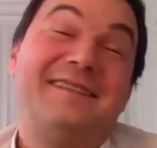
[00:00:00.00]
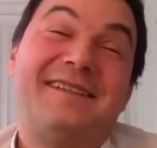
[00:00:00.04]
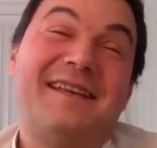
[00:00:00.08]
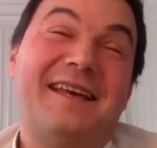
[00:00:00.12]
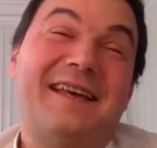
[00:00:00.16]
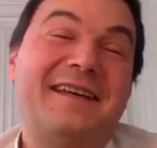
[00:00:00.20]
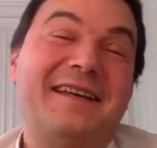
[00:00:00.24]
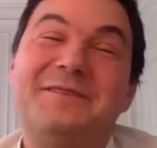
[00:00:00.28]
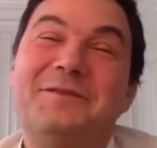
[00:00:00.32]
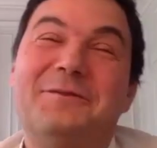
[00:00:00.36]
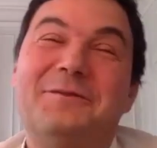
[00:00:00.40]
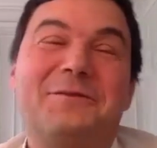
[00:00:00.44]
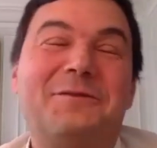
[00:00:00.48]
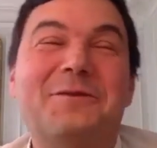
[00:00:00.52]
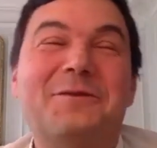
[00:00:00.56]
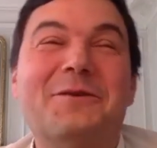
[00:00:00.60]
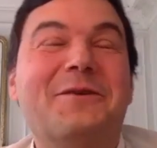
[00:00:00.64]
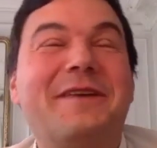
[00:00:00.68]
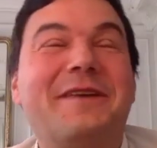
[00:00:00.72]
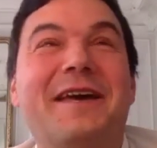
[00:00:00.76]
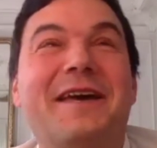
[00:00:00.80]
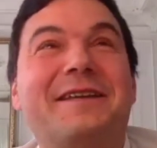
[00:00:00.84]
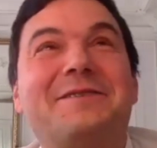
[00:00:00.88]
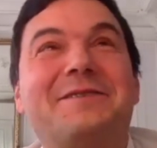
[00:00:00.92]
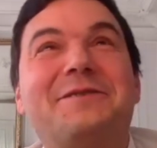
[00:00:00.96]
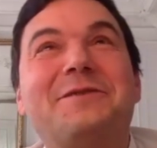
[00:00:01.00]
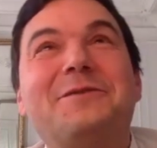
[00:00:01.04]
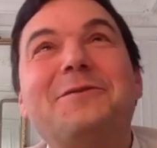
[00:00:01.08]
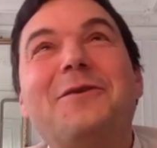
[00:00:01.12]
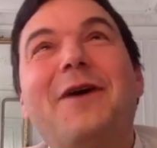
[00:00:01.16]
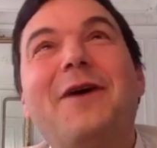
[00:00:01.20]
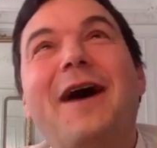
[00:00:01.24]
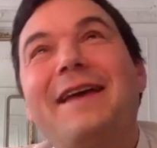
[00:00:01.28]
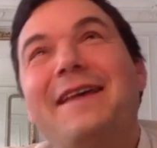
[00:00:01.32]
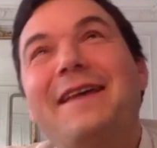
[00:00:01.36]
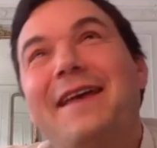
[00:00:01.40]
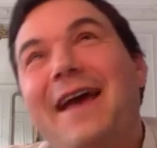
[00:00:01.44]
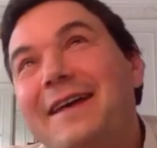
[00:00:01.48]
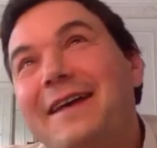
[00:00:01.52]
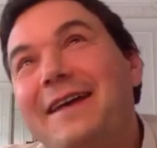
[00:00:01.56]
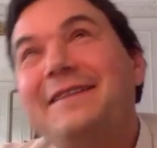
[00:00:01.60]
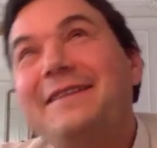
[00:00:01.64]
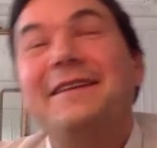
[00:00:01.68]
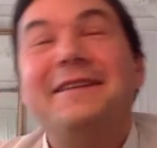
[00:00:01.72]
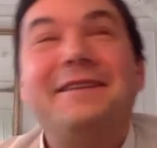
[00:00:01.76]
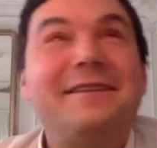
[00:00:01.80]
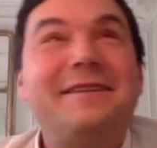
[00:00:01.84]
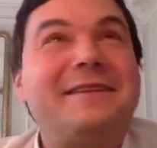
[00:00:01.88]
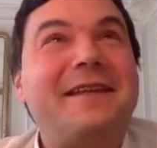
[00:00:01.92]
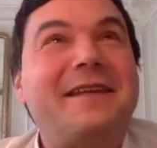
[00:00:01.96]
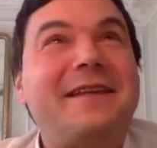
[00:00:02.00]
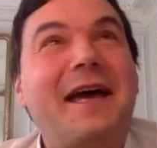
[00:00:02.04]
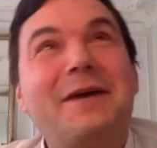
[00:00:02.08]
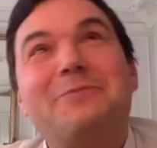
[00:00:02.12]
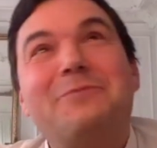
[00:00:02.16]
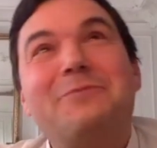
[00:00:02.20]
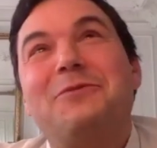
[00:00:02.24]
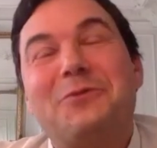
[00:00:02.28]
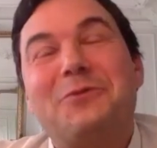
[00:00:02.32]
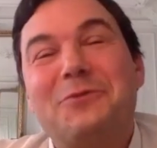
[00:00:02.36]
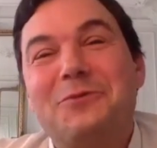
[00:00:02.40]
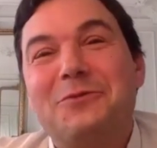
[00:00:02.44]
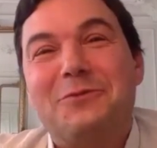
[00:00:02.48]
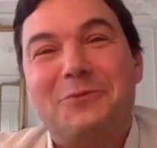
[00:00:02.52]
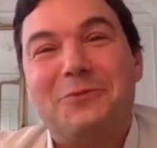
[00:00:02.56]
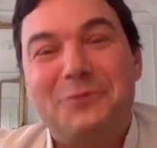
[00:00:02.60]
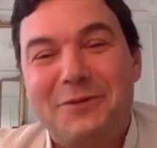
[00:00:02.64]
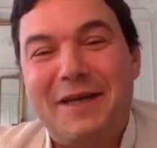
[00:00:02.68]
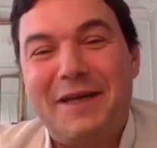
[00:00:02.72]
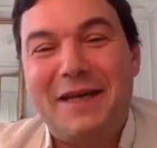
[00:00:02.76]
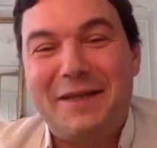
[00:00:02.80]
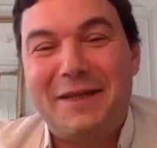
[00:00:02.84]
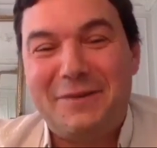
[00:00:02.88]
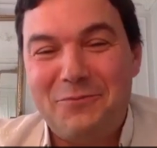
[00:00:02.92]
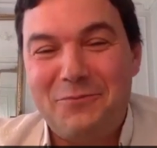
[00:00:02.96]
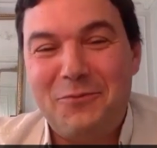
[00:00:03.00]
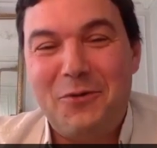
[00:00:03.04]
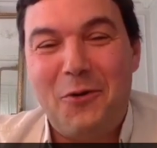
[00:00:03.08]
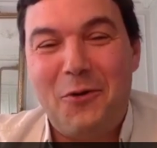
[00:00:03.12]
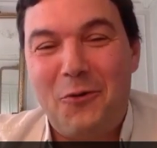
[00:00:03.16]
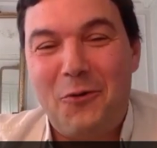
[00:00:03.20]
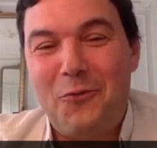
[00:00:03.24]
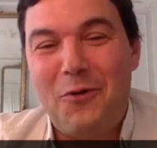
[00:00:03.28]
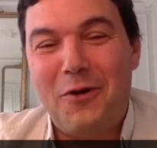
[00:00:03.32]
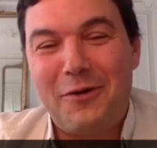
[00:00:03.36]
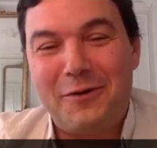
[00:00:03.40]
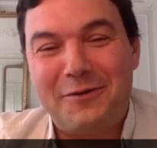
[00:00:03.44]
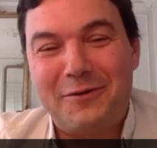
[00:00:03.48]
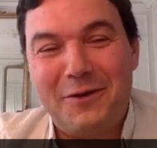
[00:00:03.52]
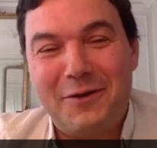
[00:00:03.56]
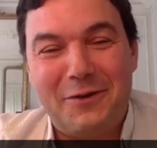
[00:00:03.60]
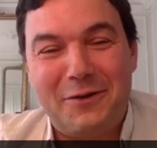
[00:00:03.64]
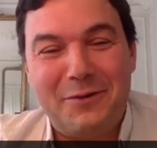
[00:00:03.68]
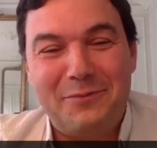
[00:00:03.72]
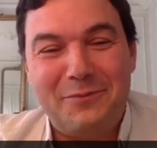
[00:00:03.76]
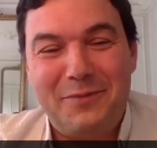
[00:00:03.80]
I don't know yet. You know, I, I need time to, to get more work done.